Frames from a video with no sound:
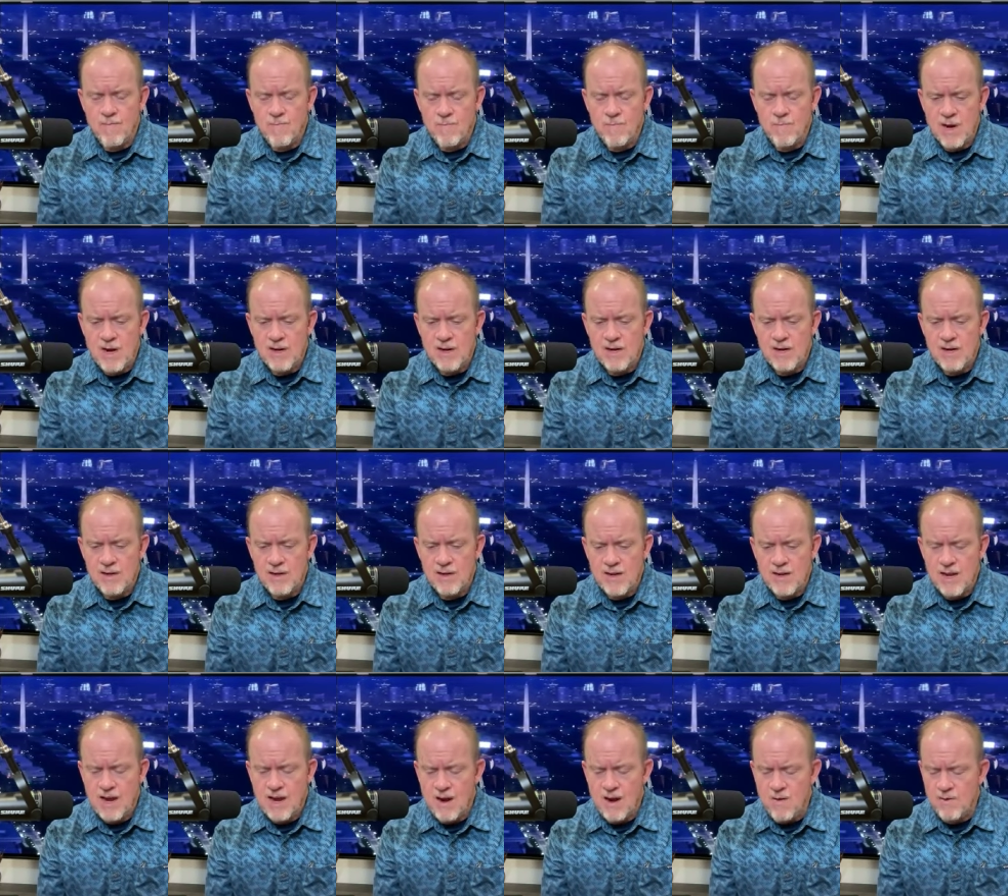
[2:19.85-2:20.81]
Buck
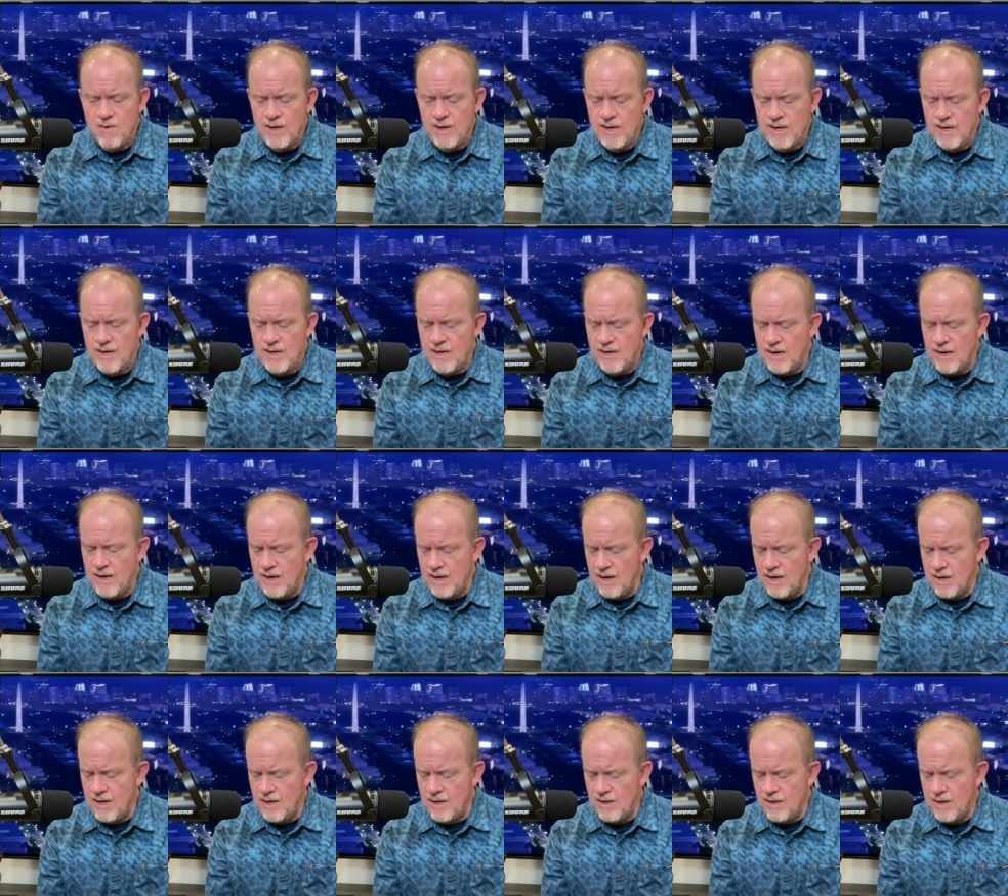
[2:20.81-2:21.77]
County,
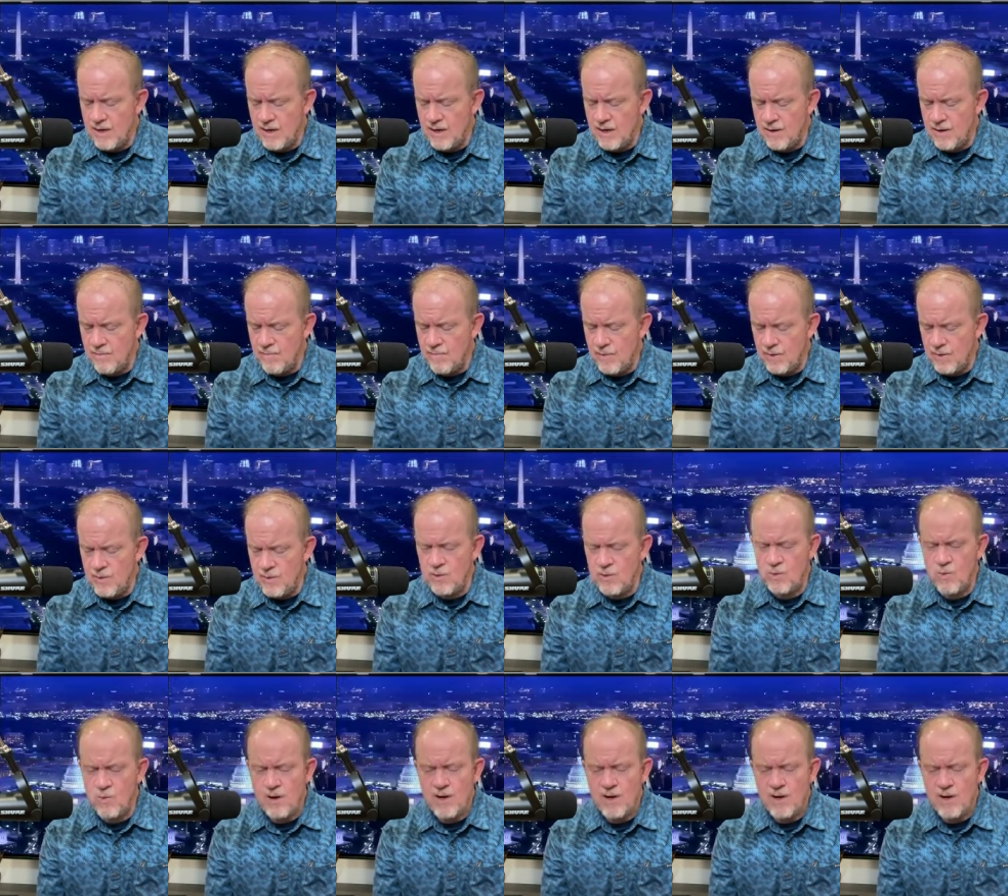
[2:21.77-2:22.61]
and uh, oh, there's Pittsburgh.